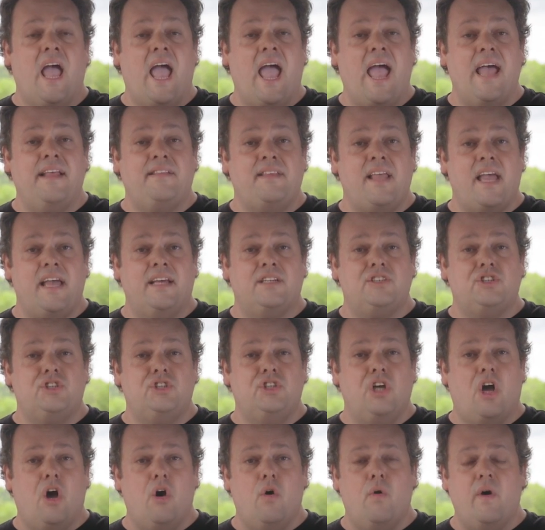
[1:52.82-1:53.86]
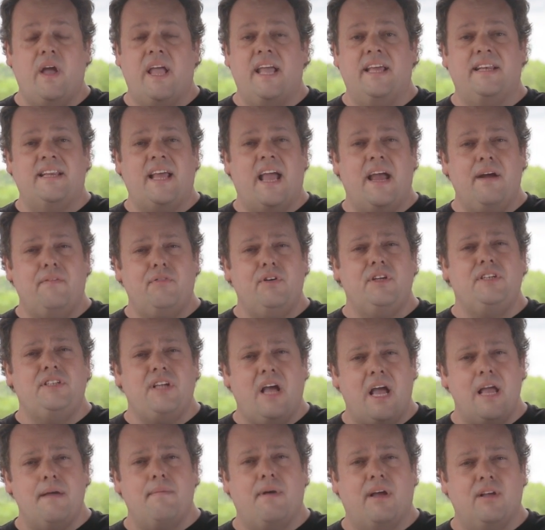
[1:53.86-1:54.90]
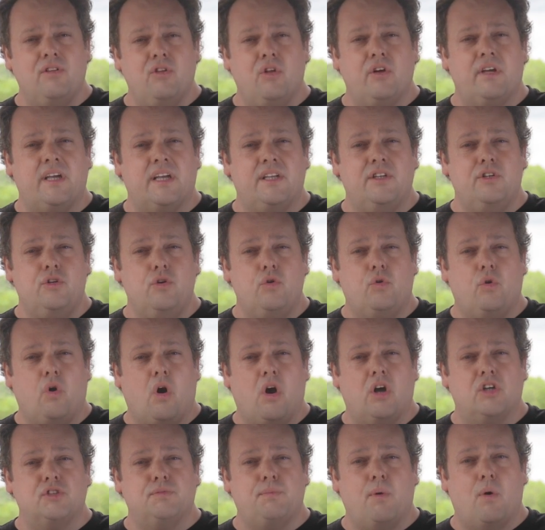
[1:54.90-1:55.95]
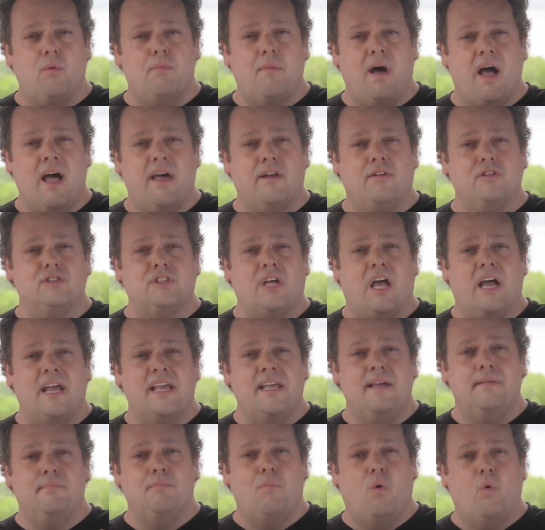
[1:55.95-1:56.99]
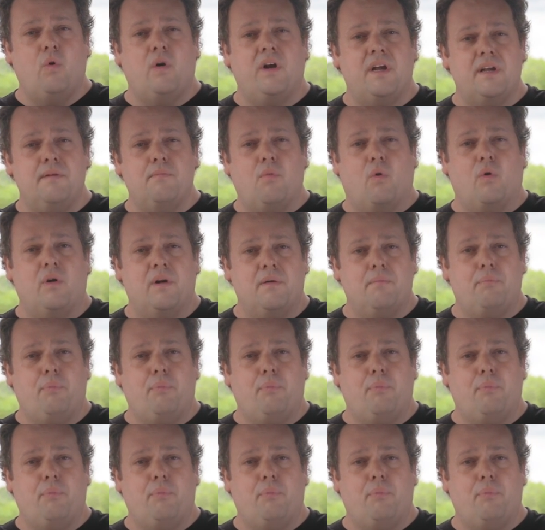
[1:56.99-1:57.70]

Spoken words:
At that show, and every time I look at new crossbow models, I am more and more